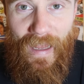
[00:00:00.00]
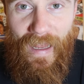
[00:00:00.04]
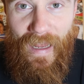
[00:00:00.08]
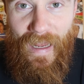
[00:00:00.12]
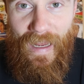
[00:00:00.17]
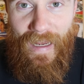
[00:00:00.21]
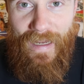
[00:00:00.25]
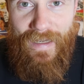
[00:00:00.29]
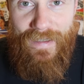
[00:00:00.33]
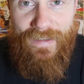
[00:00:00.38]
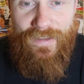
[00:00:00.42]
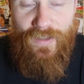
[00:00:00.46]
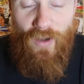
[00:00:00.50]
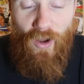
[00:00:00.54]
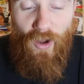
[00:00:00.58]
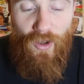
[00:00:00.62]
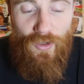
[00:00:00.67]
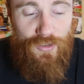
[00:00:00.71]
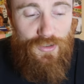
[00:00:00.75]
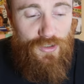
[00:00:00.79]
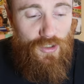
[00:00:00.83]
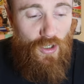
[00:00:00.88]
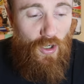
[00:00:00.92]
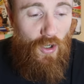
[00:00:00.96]
And
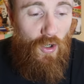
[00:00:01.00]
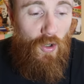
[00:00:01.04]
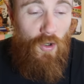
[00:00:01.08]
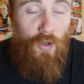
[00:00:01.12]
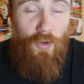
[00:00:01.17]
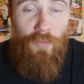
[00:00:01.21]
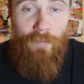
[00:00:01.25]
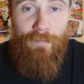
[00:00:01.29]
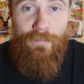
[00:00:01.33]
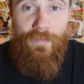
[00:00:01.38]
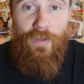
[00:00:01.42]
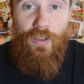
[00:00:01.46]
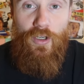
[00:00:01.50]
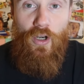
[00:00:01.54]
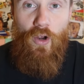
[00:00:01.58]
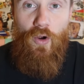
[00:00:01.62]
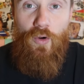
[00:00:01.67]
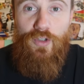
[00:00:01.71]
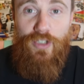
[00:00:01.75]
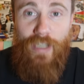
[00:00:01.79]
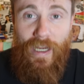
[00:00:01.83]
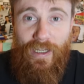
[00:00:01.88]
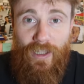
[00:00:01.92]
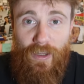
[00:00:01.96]
also, you
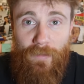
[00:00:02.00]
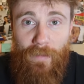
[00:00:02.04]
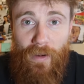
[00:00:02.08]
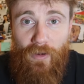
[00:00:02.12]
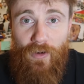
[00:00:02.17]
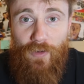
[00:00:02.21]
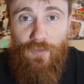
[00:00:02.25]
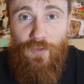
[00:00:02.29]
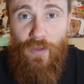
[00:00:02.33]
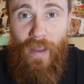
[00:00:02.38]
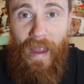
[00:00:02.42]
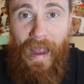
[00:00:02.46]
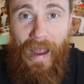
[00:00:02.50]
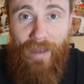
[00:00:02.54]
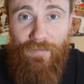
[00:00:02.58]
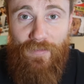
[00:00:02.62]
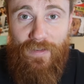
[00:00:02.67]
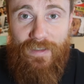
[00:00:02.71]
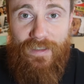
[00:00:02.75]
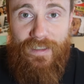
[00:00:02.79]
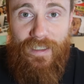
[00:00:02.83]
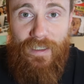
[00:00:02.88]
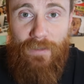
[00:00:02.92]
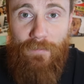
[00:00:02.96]
know, check them out if you
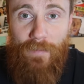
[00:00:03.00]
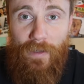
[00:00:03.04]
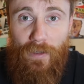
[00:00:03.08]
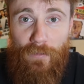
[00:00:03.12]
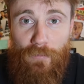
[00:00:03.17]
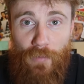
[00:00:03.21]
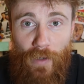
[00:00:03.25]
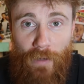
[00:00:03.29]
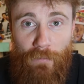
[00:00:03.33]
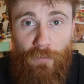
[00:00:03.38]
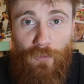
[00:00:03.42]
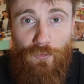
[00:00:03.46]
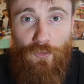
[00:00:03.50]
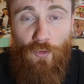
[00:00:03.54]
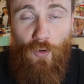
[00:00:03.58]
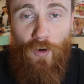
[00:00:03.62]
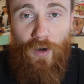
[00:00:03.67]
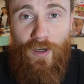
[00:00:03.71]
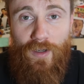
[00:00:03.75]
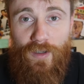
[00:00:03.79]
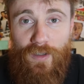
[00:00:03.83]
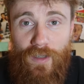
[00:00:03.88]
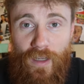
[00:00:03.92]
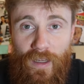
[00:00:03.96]
haven't seen Beardbrand
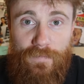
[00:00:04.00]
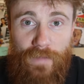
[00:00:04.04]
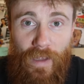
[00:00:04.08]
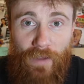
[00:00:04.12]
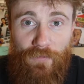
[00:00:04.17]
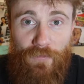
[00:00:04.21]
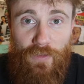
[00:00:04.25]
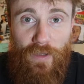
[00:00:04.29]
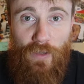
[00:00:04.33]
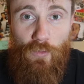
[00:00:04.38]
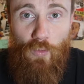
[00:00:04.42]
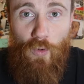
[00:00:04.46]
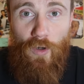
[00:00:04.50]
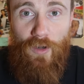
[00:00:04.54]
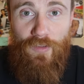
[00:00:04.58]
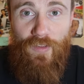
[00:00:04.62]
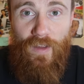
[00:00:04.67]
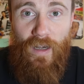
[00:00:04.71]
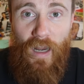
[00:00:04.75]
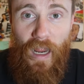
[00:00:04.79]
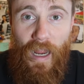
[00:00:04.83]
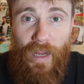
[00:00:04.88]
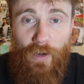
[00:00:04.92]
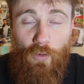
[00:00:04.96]
before. Definitely worth
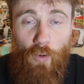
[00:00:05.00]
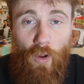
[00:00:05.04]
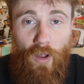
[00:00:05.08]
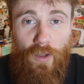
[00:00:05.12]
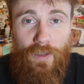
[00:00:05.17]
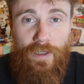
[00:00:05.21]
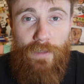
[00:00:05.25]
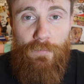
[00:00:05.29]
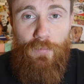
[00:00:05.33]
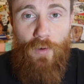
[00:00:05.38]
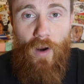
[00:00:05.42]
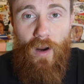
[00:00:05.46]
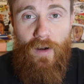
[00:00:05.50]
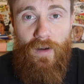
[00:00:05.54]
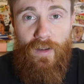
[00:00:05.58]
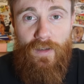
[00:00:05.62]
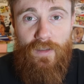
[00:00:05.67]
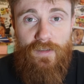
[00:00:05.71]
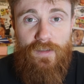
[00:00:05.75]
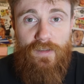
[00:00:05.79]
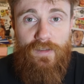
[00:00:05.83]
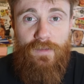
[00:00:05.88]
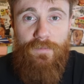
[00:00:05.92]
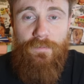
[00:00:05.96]
it, high quality
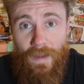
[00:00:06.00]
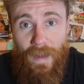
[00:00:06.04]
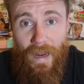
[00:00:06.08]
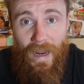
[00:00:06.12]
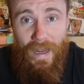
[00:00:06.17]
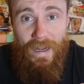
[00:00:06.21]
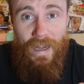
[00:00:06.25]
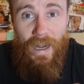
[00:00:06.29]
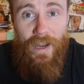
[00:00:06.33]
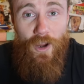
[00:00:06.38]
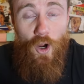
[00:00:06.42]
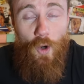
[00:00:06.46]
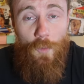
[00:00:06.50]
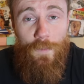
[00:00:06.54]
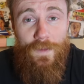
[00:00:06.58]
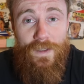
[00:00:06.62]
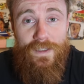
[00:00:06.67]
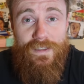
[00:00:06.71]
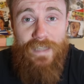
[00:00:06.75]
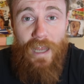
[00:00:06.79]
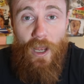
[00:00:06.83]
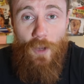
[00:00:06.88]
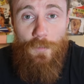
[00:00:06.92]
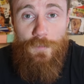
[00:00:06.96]
products. And I hope
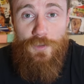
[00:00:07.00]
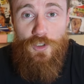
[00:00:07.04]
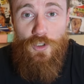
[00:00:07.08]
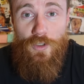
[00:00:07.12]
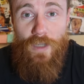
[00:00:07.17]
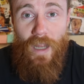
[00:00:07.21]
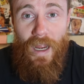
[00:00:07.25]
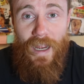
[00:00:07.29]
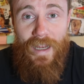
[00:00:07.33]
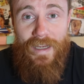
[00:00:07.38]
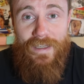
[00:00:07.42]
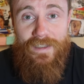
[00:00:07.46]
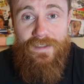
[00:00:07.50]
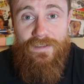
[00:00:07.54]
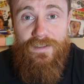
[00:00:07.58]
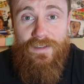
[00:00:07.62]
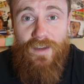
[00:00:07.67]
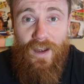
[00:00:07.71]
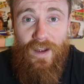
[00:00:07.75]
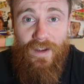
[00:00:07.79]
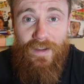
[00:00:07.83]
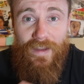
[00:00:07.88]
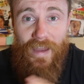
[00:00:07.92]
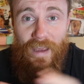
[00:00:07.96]
this helped you guys
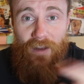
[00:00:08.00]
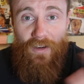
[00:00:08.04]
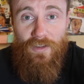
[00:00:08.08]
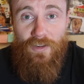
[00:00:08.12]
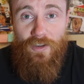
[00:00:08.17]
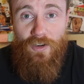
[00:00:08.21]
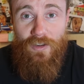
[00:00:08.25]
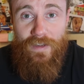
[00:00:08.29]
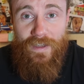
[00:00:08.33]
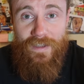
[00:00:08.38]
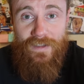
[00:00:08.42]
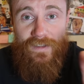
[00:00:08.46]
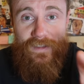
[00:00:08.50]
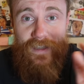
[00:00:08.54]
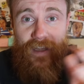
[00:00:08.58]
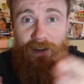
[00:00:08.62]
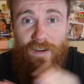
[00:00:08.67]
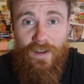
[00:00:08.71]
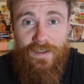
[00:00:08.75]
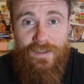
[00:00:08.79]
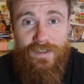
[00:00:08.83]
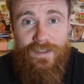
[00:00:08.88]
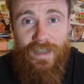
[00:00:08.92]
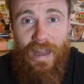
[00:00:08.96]
get a little insight
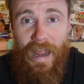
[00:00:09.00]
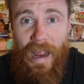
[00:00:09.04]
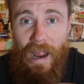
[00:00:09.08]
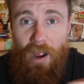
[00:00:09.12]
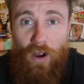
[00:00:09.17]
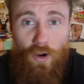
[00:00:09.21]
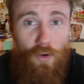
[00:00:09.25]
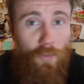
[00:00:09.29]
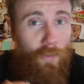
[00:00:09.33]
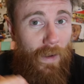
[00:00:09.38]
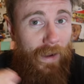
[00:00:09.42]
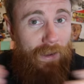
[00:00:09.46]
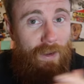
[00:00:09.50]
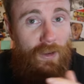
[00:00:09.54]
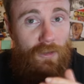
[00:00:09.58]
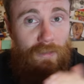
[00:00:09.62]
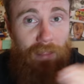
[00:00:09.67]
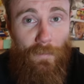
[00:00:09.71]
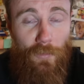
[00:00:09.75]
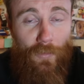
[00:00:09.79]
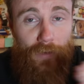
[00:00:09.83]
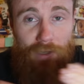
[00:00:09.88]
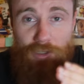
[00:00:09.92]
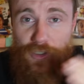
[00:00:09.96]
as to how my
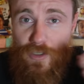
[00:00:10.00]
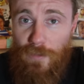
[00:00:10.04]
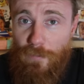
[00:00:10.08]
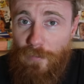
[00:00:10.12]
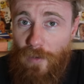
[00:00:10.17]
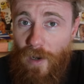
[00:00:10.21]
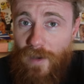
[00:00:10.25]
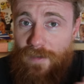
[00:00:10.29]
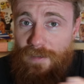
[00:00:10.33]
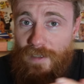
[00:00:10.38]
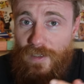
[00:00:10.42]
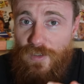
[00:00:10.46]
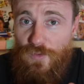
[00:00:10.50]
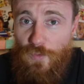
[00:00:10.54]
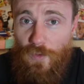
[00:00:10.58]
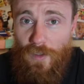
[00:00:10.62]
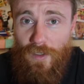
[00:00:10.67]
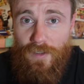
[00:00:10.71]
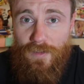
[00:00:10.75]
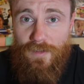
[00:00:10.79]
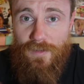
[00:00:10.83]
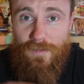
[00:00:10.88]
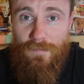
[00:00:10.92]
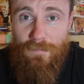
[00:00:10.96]
collaboration process
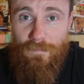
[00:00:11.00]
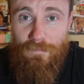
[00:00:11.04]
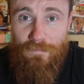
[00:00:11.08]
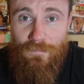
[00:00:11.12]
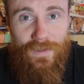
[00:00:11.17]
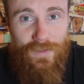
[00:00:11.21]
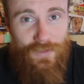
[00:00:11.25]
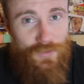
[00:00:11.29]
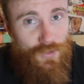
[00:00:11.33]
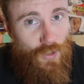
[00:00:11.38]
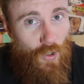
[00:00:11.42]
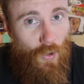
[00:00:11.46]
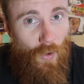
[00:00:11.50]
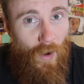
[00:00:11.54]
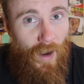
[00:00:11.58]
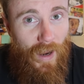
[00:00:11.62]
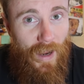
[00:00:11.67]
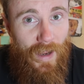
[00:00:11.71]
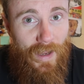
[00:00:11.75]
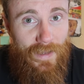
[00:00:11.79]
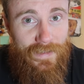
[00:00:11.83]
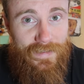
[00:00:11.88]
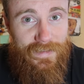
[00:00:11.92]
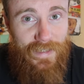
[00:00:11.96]
works. So
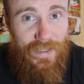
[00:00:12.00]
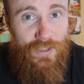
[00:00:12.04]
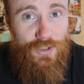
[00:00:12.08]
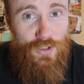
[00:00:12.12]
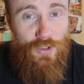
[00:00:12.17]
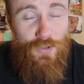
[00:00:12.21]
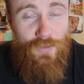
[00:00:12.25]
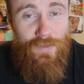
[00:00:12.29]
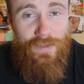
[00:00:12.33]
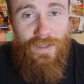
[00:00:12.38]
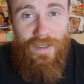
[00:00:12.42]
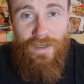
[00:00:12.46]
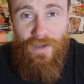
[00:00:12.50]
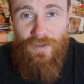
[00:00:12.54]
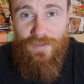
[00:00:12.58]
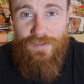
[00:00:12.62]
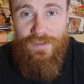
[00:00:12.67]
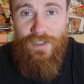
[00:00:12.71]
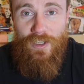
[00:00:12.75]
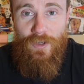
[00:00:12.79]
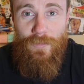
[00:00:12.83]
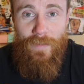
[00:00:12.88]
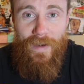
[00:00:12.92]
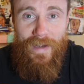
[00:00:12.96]
stay tuned, and I'll
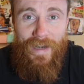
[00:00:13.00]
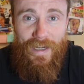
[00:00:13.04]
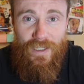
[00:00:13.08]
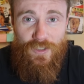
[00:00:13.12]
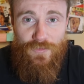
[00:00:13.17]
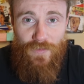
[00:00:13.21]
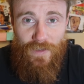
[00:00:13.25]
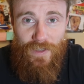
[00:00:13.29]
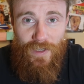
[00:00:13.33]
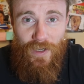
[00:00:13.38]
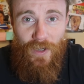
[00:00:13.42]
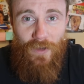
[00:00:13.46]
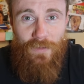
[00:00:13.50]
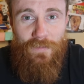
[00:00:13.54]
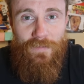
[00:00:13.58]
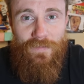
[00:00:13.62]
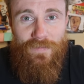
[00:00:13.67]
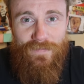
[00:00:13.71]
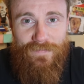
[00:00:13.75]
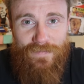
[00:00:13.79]
see you in my next video.